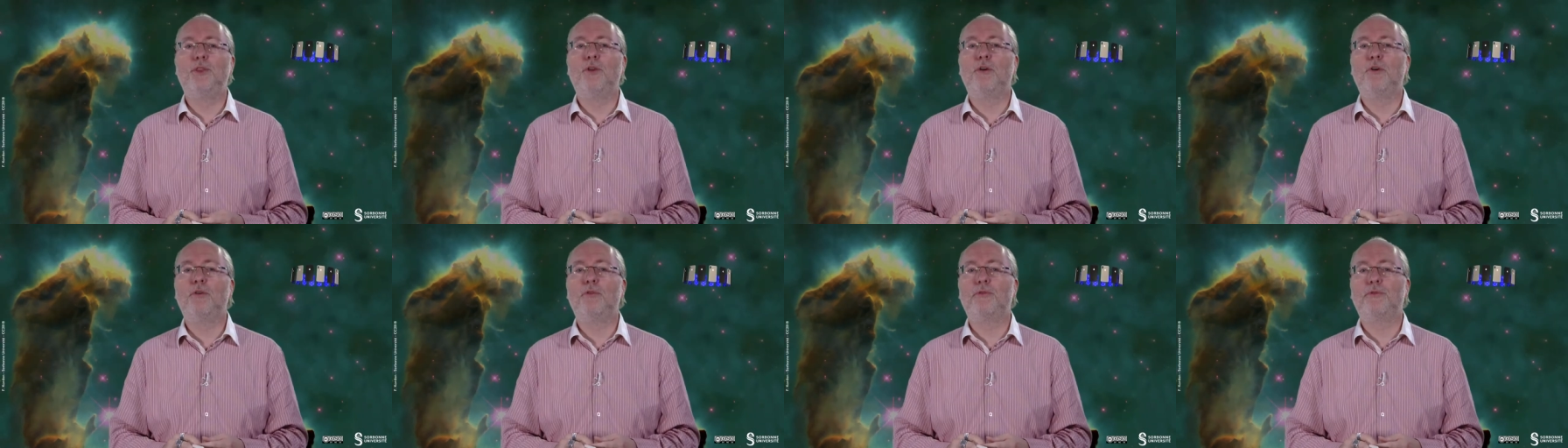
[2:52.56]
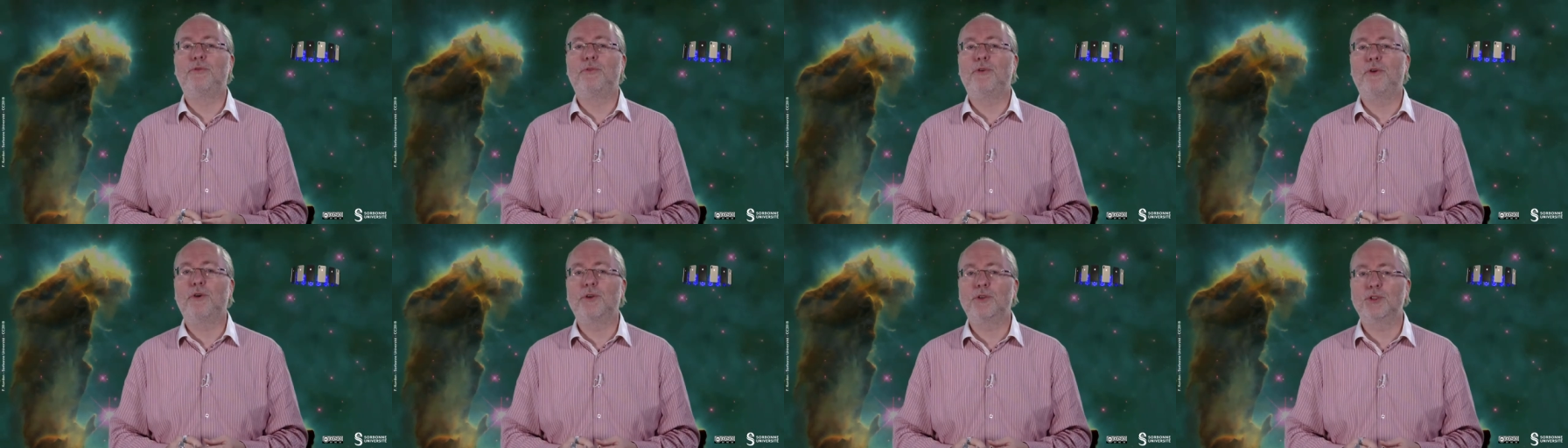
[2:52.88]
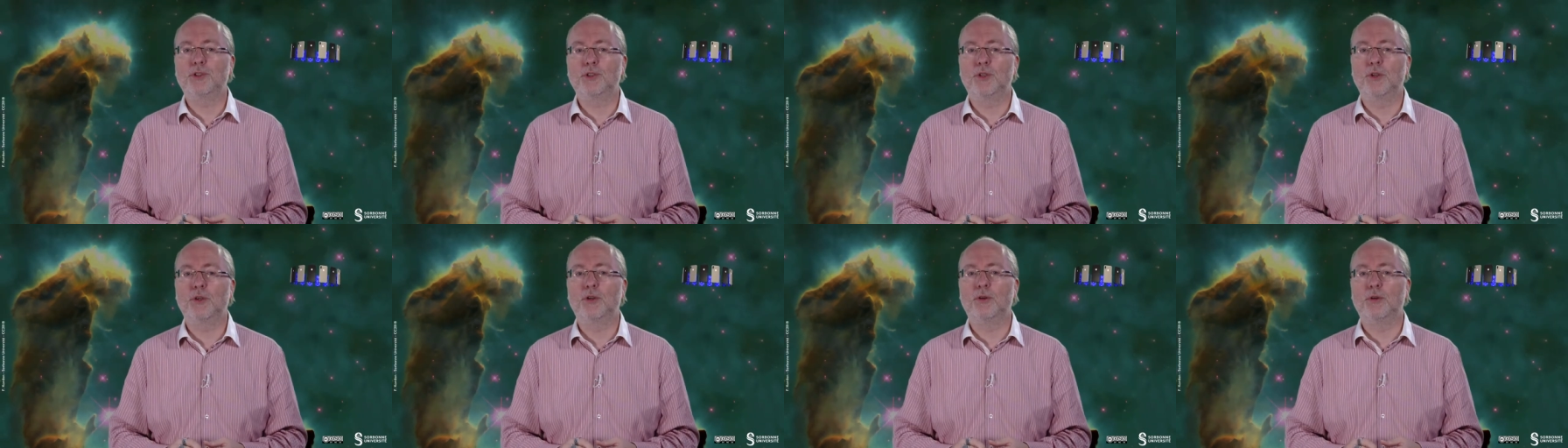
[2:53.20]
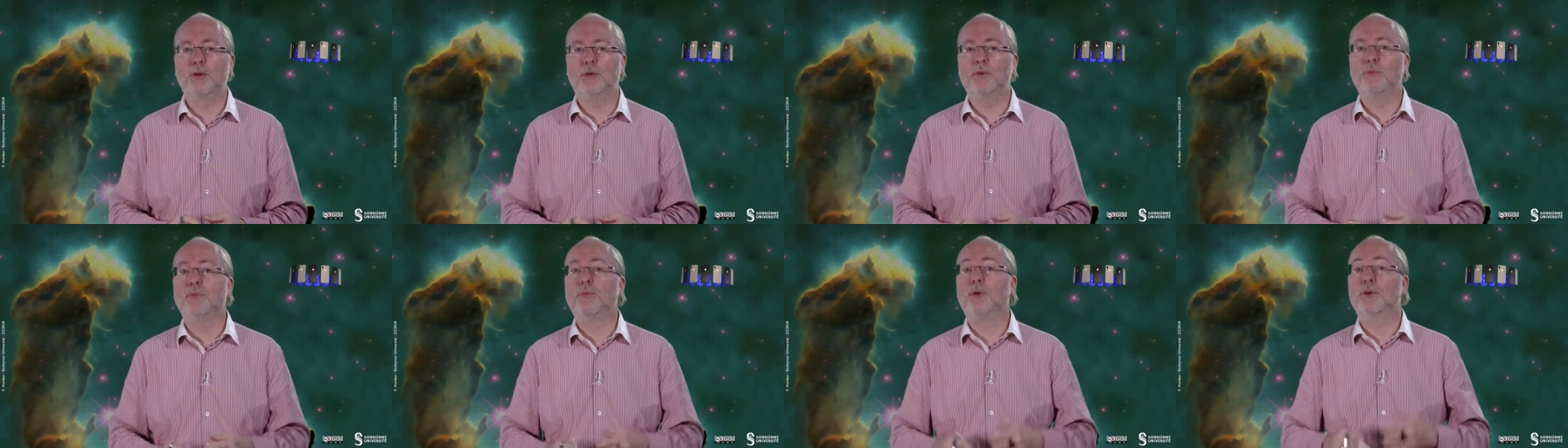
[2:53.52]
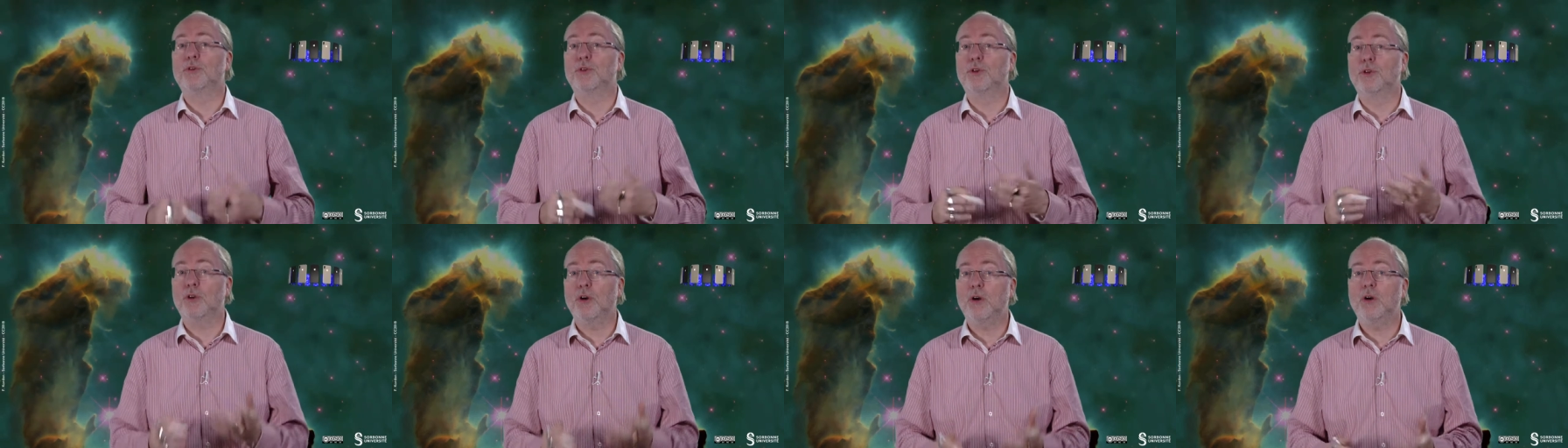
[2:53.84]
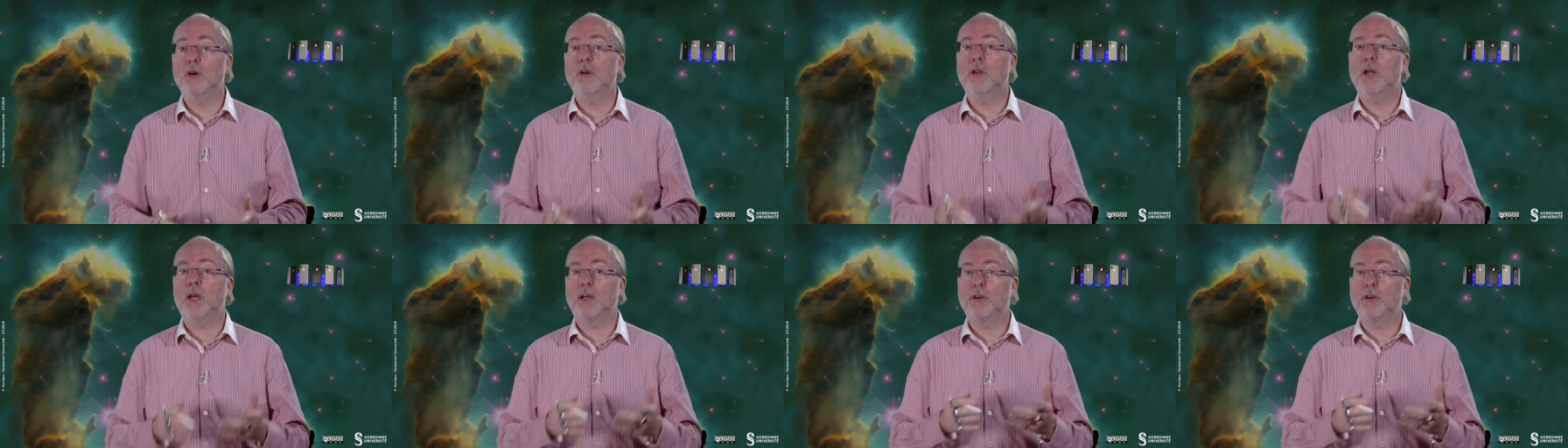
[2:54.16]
the first uh, protocol.